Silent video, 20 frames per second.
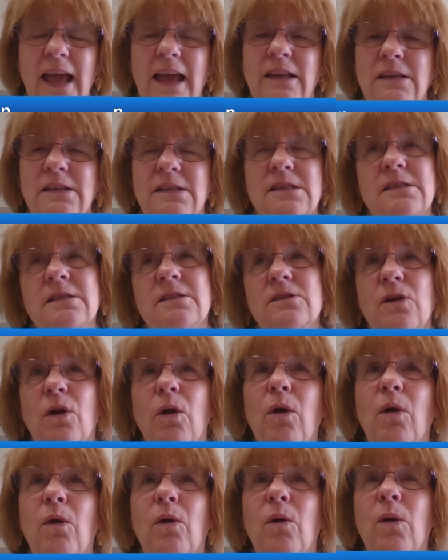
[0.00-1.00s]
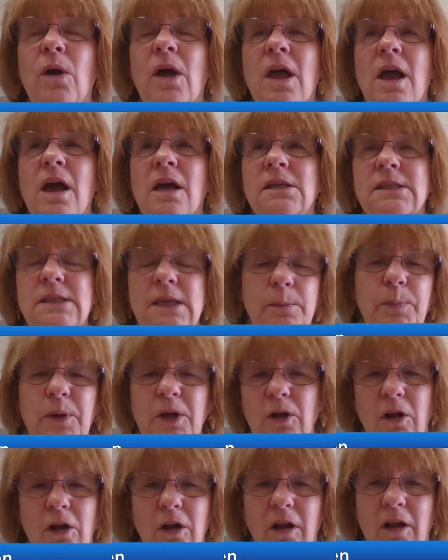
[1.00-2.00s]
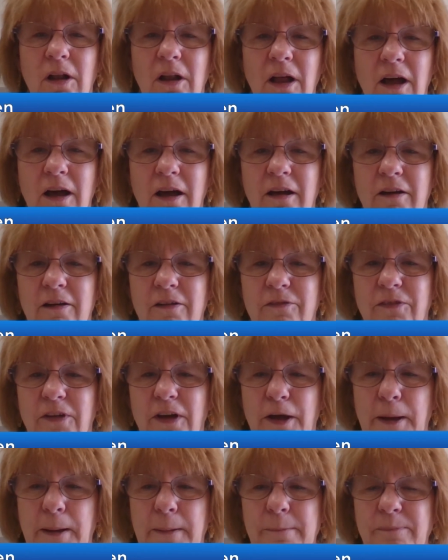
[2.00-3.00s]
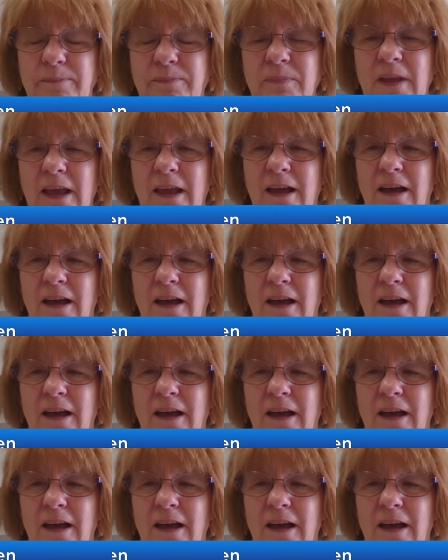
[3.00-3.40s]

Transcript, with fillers: And so typical of um,